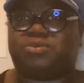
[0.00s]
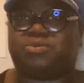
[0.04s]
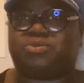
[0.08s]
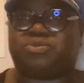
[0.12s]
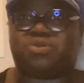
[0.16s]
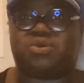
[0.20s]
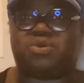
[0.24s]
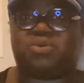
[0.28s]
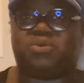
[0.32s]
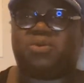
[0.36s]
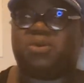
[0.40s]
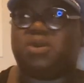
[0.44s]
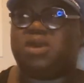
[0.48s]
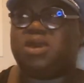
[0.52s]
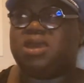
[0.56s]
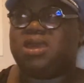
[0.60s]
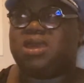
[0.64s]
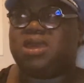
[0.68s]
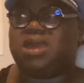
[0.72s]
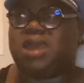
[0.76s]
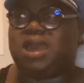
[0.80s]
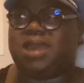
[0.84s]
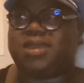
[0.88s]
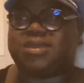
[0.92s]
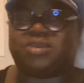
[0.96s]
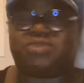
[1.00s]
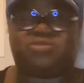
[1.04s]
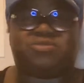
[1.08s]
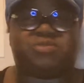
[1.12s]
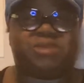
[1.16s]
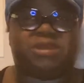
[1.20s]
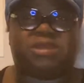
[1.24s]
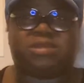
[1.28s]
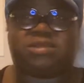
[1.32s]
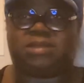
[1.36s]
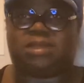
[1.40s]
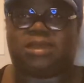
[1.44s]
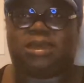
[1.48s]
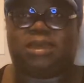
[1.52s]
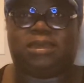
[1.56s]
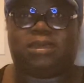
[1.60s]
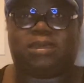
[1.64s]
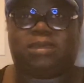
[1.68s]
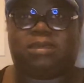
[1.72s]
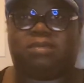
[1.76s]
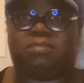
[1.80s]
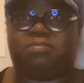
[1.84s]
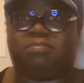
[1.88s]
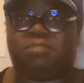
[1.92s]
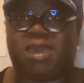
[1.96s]
So I just wanted to like
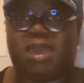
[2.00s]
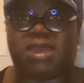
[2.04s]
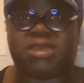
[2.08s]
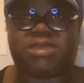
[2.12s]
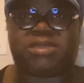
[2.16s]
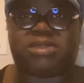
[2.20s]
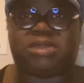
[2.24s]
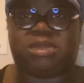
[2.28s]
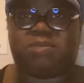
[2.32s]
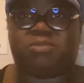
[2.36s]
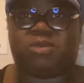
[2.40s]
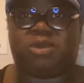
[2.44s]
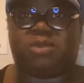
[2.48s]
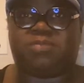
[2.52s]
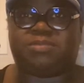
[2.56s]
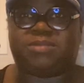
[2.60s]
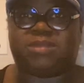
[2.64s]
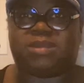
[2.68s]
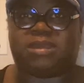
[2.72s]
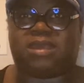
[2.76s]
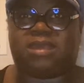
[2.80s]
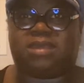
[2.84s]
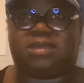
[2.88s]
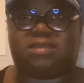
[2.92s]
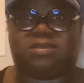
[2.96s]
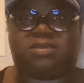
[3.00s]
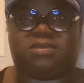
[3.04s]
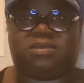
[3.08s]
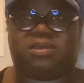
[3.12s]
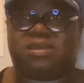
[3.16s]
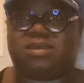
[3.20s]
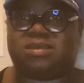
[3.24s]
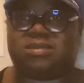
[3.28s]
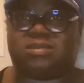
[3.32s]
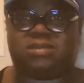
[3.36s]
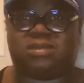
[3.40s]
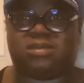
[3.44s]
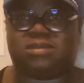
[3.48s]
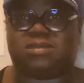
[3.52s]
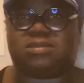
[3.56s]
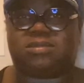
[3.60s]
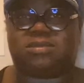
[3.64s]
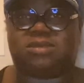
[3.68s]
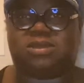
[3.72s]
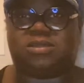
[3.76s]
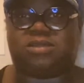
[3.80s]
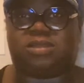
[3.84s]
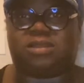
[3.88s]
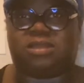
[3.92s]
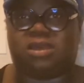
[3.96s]
mash them up together because it's
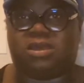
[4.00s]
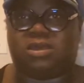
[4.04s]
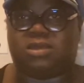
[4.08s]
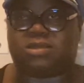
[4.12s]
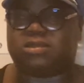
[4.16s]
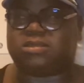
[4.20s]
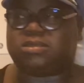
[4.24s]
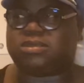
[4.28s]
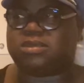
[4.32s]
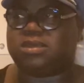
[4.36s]
not a lot.